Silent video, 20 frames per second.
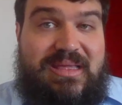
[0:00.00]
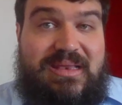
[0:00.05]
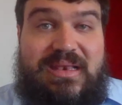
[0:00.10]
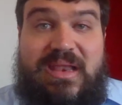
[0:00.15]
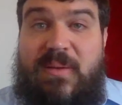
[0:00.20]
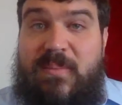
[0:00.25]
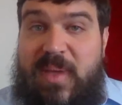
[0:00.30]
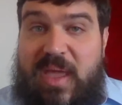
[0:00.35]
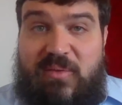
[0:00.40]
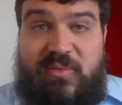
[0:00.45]

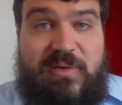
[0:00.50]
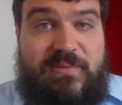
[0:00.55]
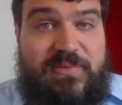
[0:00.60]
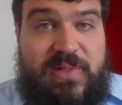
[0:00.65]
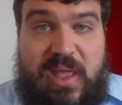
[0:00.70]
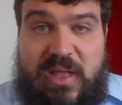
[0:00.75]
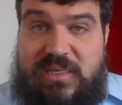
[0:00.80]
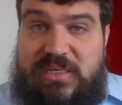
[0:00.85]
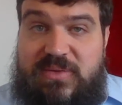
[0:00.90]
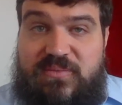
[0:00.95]
It may
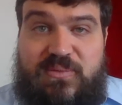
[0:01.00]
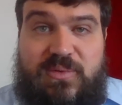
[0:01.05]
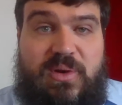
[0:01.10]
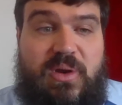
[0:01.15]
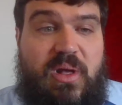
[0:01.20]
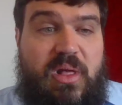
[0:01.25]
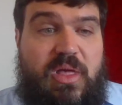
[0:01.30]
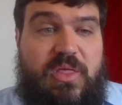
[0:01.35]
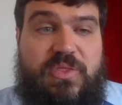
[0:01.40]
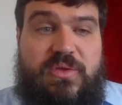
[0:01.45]
reflect different
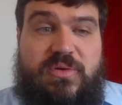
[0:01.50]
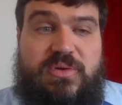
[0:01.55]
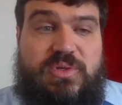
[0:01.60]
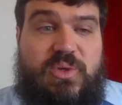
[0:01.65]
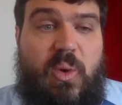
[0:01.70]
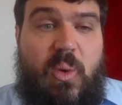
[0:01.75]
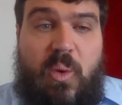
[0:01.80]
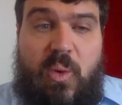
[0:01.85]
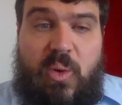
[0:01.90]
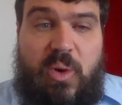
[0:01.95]
authors,
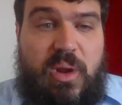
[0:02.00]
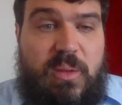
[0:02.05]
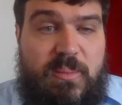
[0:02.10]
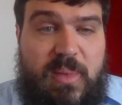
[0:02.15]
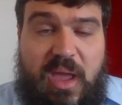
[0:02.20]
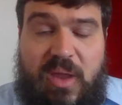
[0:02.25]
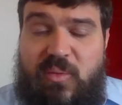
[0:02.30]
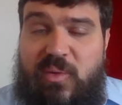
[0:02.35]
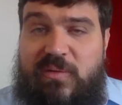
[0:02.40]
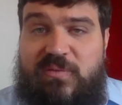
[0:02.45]
or it
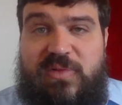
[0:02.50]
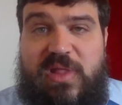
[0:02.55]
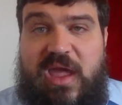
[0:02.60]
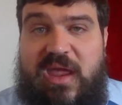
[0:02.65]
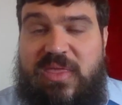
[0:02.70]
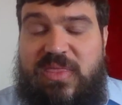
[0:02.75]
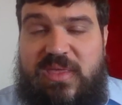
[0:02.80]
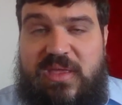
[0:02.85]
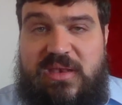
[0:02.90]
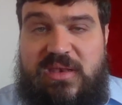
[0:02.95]
might
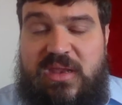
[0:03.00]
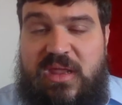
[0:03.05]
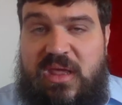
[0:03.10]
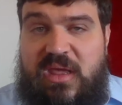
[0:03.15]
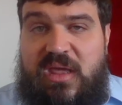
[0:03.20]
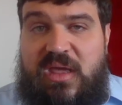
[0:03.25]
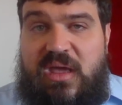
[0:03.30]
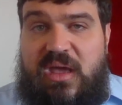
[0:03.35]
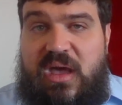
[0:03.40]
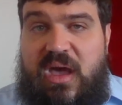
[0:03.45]
reflect that
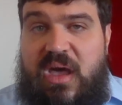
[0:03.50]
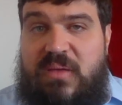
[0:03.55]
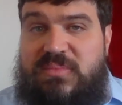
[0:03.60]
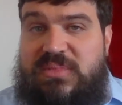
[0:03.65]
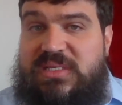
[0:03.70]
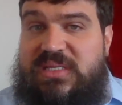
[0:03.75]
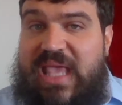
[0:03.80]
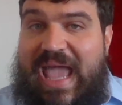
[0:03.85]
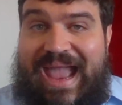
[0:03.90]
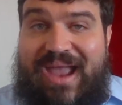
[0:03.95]

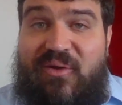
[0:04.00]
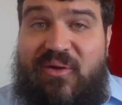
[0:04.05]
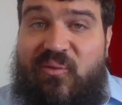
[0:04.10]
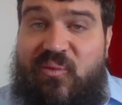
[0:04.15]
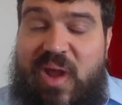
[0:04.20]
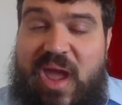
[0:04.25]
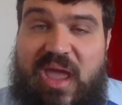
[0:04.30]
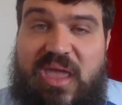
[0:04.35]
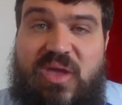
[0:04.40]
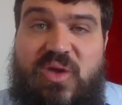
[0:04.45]

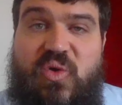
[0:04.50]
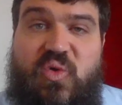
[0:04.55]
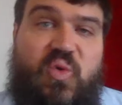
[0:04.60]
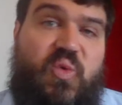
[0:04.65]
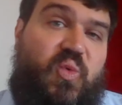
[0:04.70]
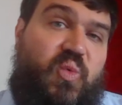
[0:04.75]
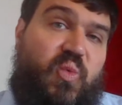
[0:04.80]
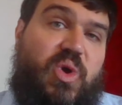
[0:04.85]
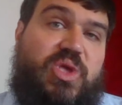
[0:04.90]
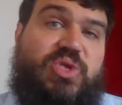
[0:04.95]
Zechariah, who
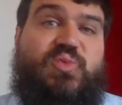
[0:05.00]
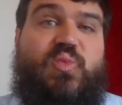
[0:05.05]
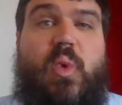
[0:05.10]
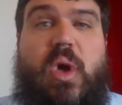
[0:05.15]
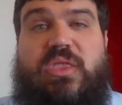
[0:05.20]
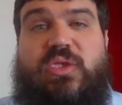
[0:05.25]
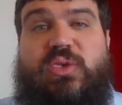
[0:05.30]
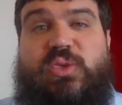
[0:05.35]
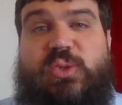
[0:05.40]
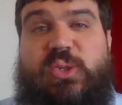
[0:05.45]
was
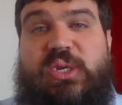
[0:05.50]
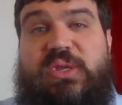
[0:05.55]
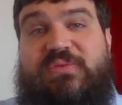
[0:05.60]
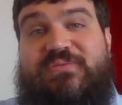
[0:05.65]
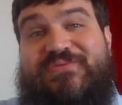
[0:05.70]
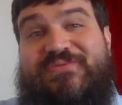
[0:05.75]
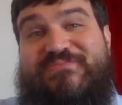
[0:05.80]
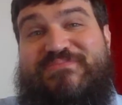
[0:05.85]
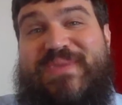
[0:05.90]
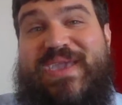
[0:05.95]
once sort of
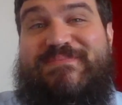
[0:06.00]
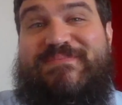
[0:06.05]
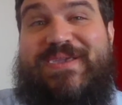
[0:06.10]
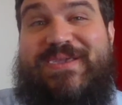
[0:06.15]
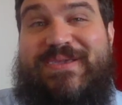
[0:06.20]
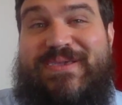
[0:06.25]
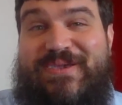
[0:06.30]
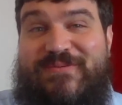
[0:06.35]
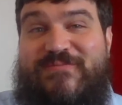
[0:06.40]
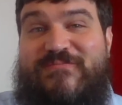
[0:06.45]

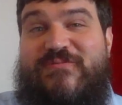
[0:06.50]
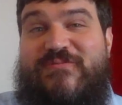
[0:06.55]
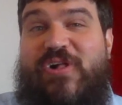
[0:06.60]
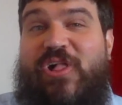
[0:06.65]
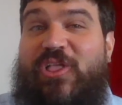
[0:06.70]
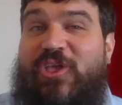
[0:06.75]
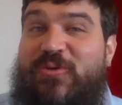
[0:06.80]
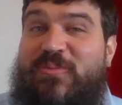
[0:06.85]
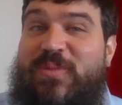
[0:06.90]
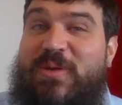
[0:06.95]
maybe a
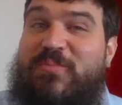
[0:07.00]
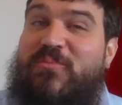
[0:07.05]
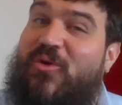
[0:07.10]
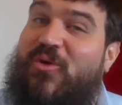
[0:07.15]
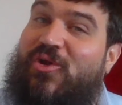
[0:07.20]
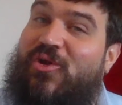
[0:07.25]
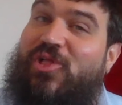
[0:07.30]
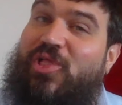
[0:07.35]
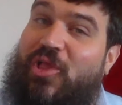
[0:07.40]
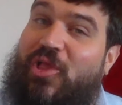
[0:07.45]
little bit more
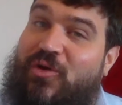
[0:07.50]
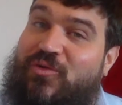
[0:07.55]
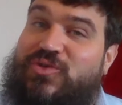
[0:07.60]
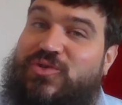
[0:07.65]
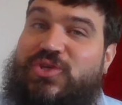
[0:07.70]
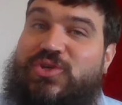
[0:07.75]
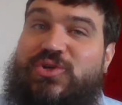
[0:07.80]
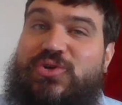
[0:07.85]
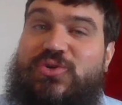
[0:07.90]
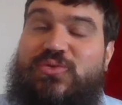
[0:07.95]

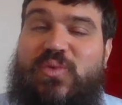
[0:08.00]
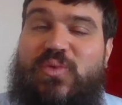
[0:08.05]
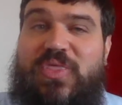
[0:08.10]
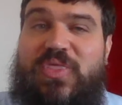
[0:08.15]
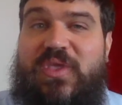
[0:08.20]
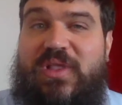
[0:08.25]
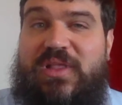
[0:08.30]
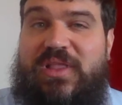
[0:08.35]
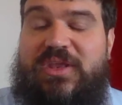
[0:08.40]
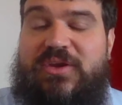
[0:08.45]
closer with
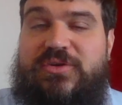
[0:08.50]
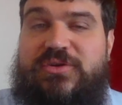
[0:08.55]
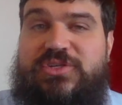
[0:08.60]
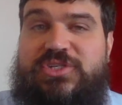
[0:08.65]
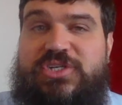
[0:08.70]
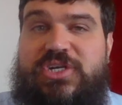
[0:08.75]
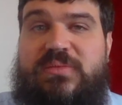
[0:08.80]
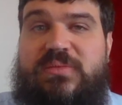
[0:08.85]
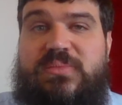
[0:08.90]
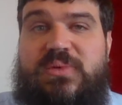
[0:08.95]
the
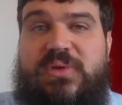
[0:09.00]
leadership,